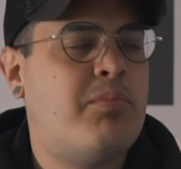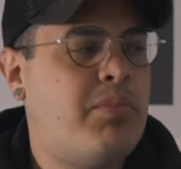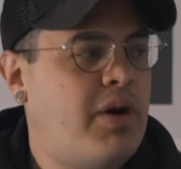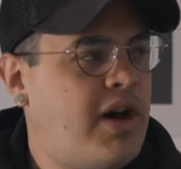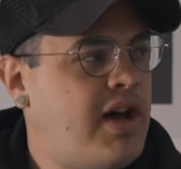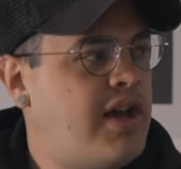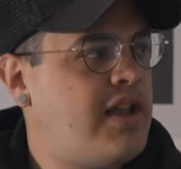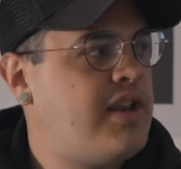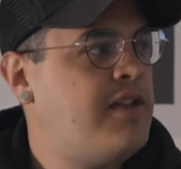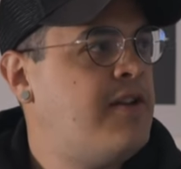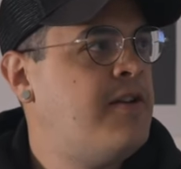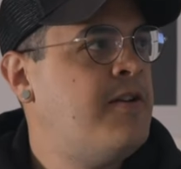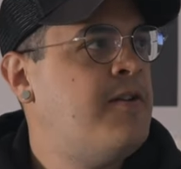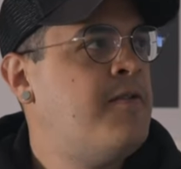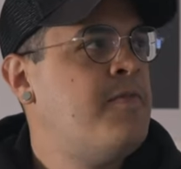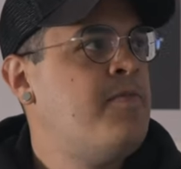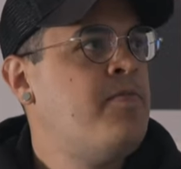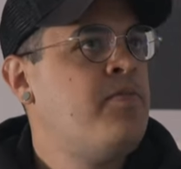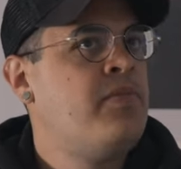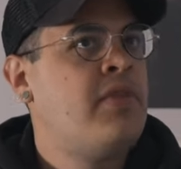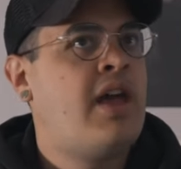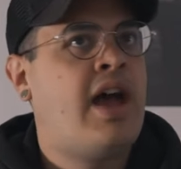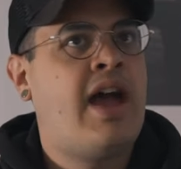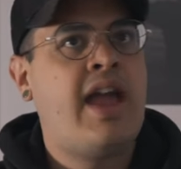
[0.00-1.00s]
But
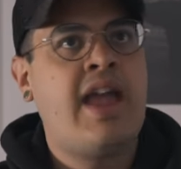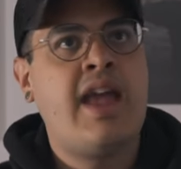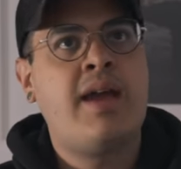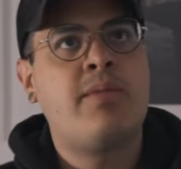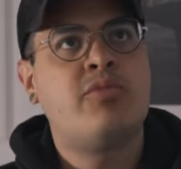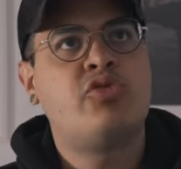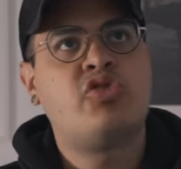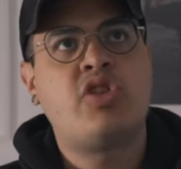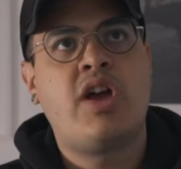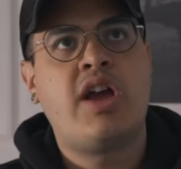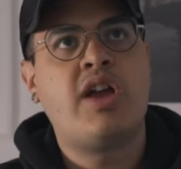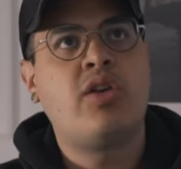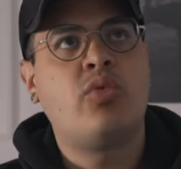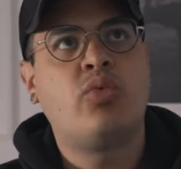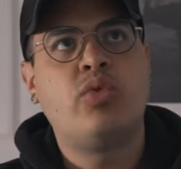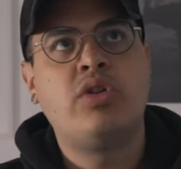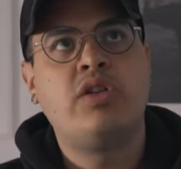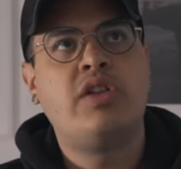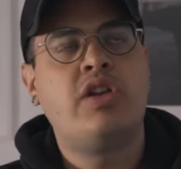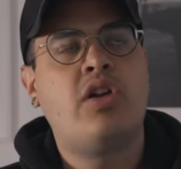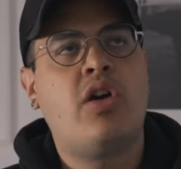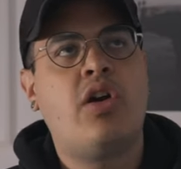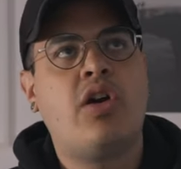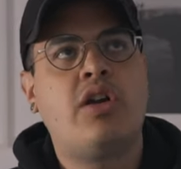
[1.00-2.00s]
I am trying
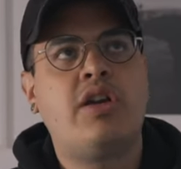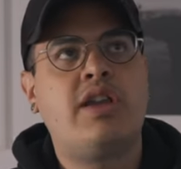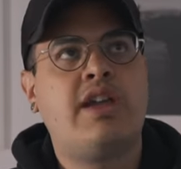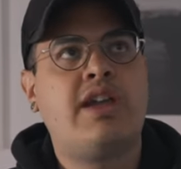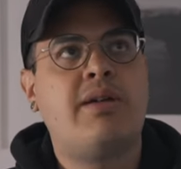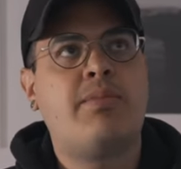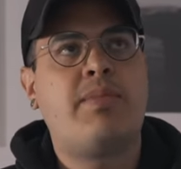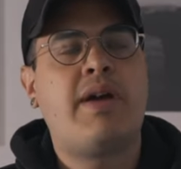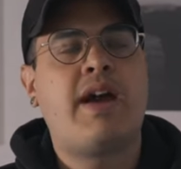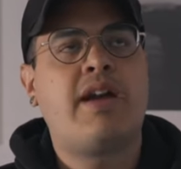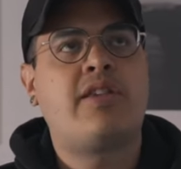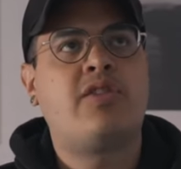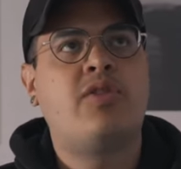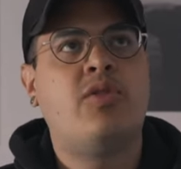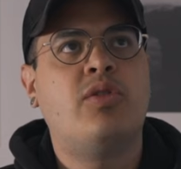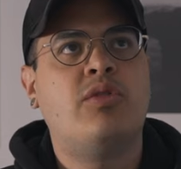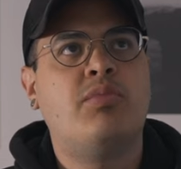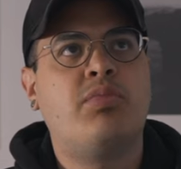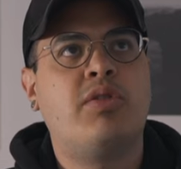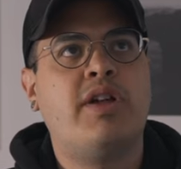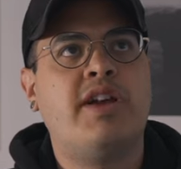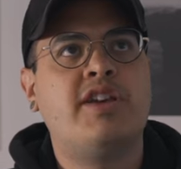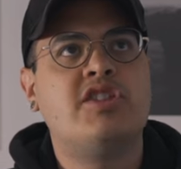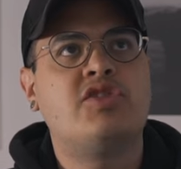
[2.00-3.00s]
really hard to get back to a
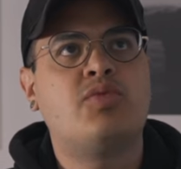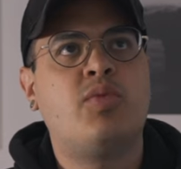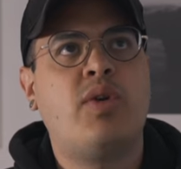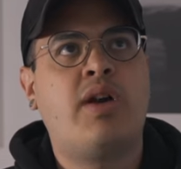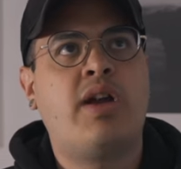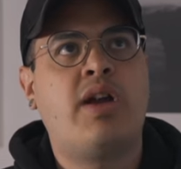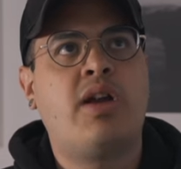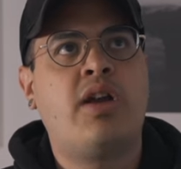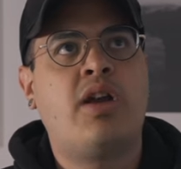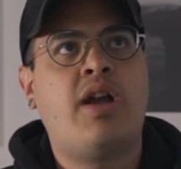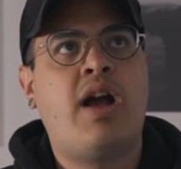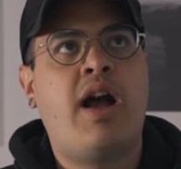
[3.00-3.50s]
place where